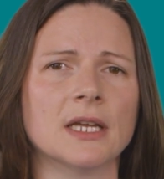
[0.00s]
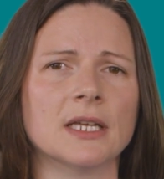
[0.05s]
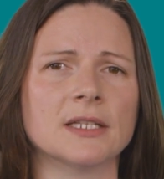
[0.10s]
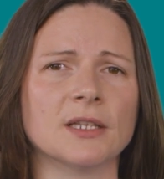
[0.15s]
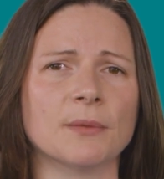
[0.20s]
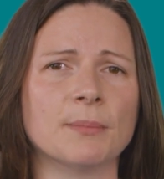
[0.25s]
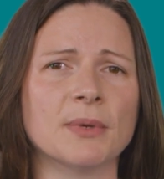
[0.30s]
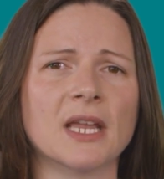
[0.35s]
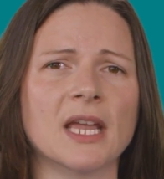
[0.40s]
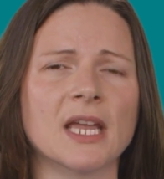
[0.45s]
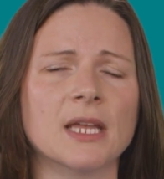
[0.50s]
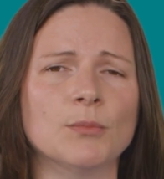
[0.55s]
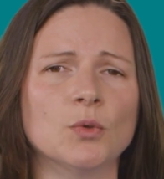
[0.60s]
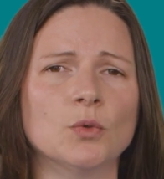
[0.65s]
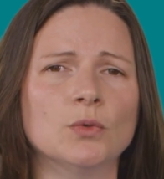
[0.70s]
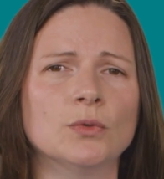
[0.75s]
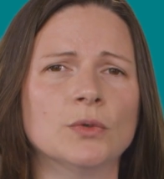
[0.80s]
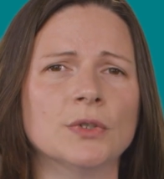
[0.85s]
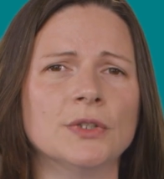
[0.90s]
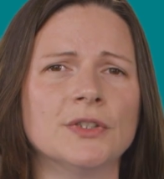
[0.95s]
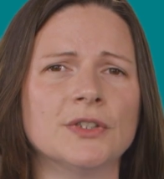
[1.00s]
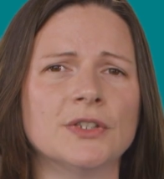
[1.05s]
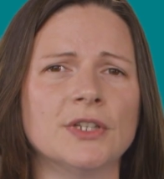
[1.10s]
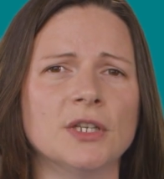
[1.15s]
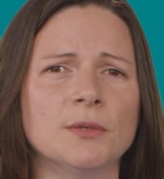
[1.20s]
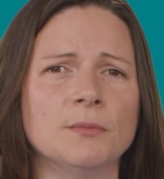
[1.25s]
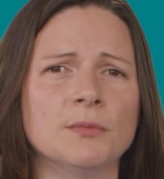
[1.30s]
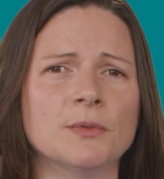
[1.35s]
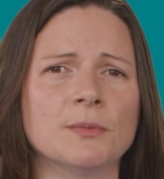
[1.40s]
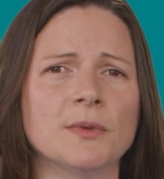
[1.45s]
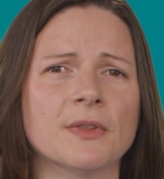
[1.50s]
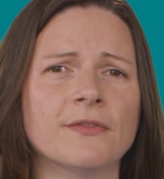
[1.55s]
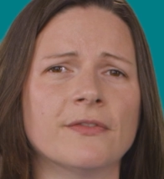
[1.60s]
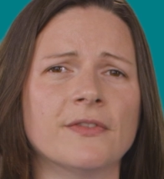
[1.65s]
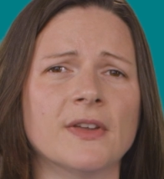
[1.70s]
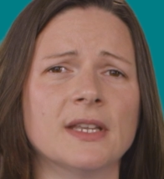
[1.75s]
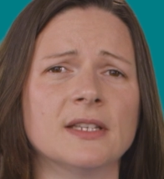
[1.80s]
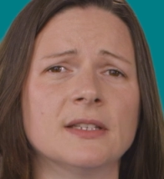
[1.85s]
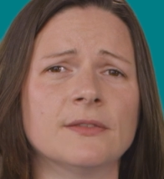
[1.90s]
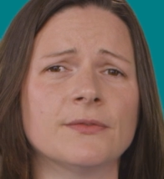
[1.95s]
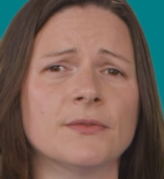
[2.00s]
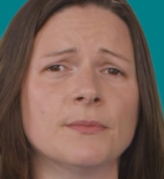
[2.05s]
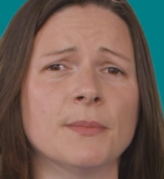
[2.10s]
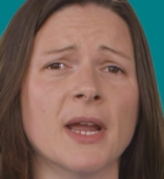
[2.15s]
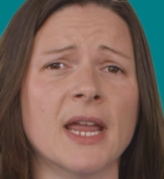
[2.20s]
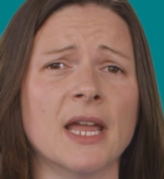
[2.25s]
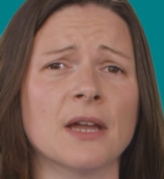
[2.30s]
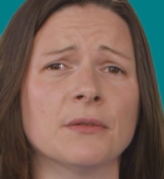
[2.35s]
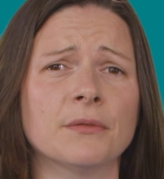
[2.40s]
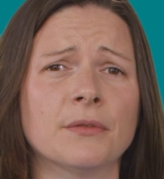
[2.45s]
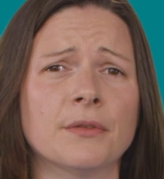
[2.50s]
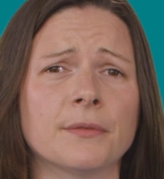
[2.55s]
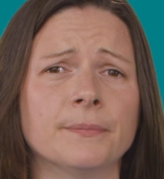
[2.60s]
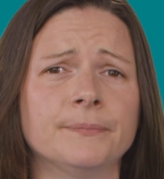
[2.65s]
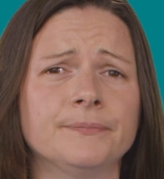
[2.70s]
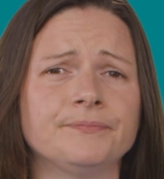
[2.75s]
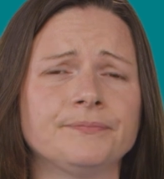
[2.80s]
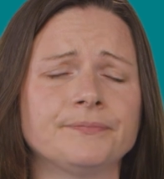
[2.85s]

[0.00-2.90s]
as I became all-consumed with fears for my health.